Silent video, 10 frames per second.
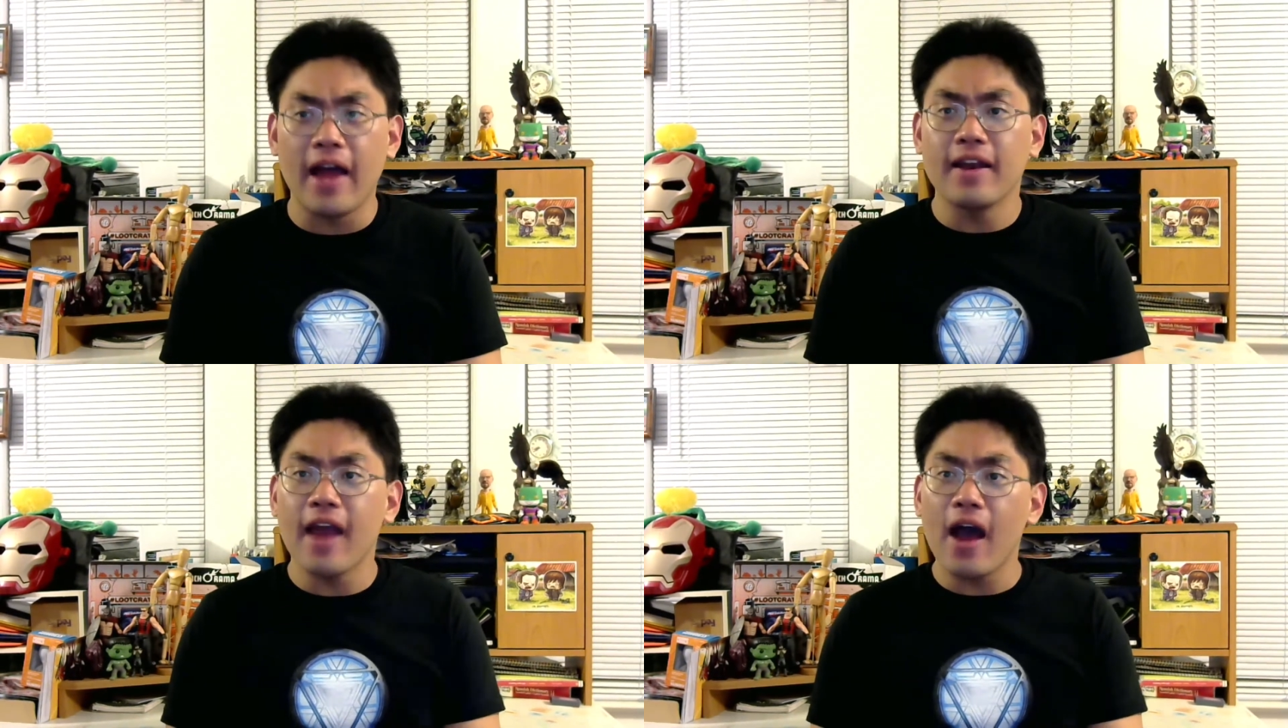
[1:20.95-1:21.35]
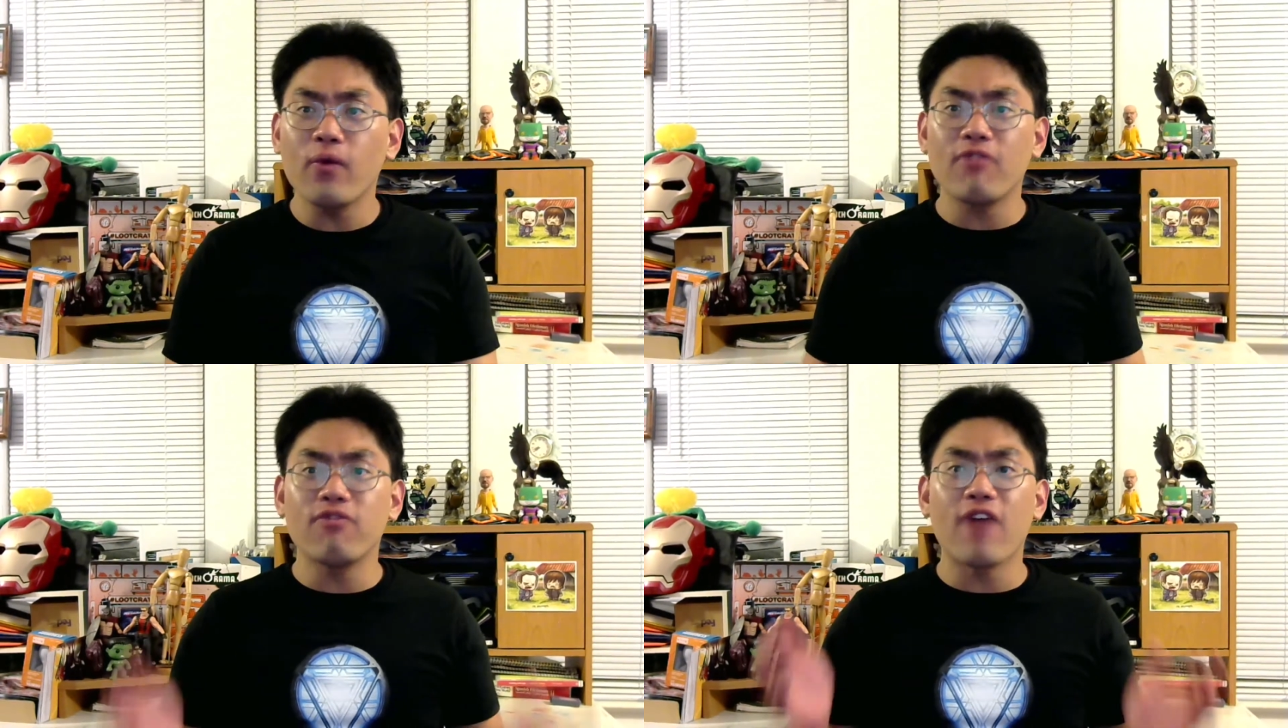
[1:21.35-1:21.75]
and now
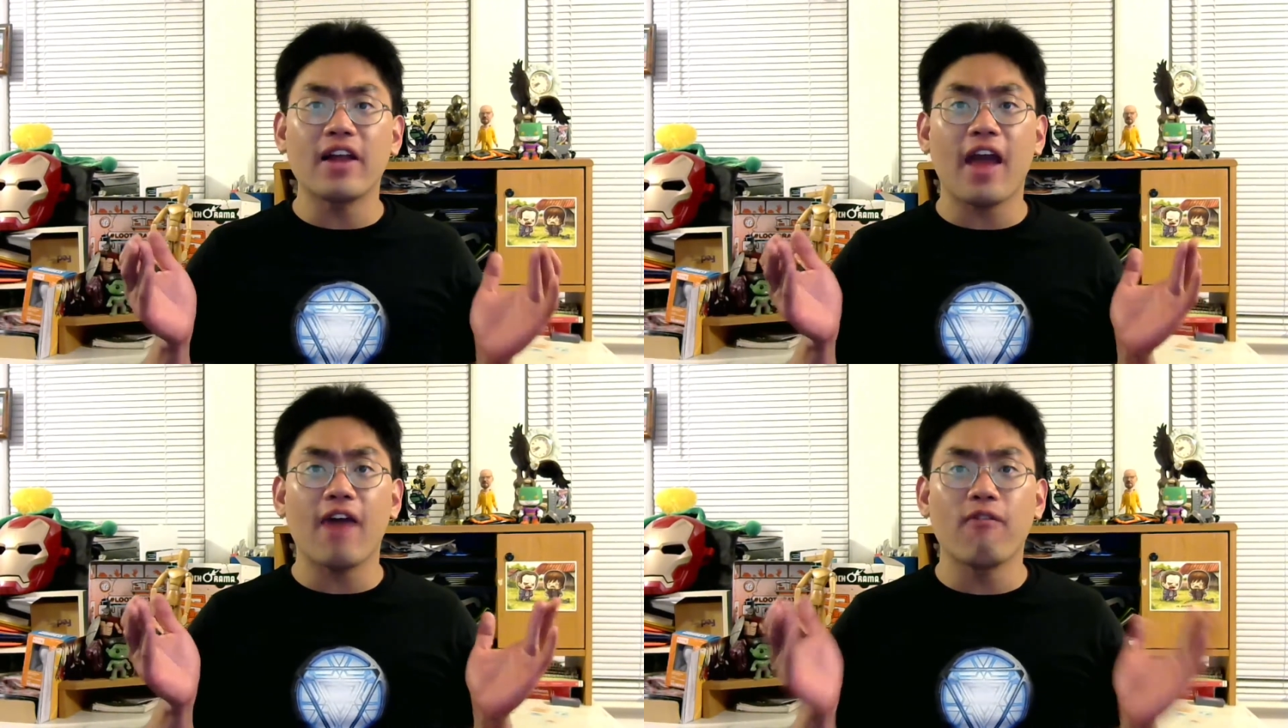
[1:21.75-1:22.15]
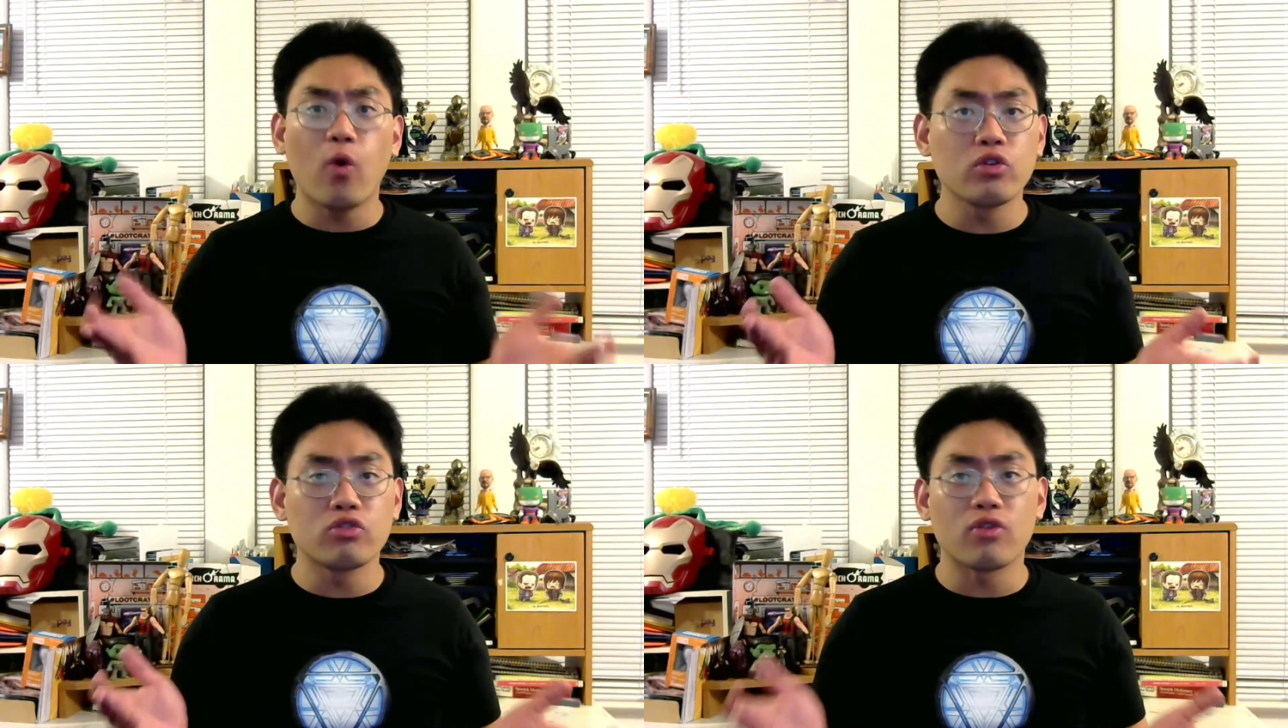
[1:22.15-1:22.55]
we finally have
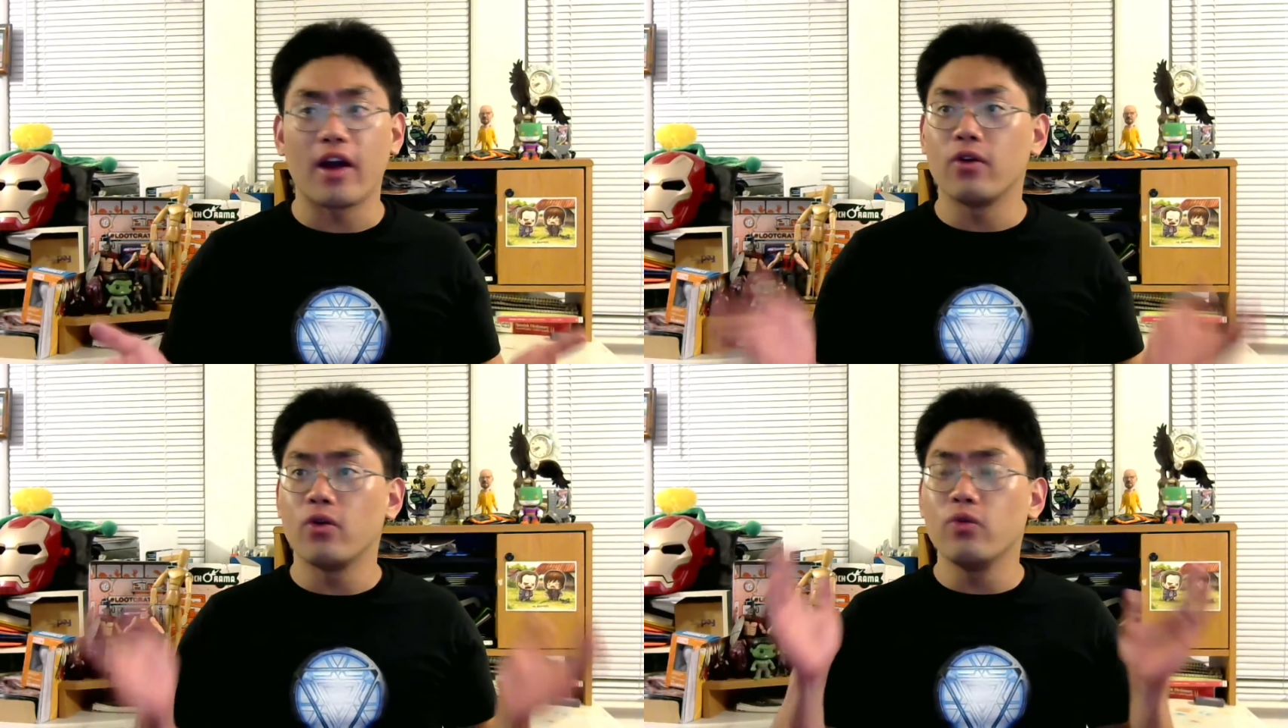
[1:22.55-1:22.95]
Ultron,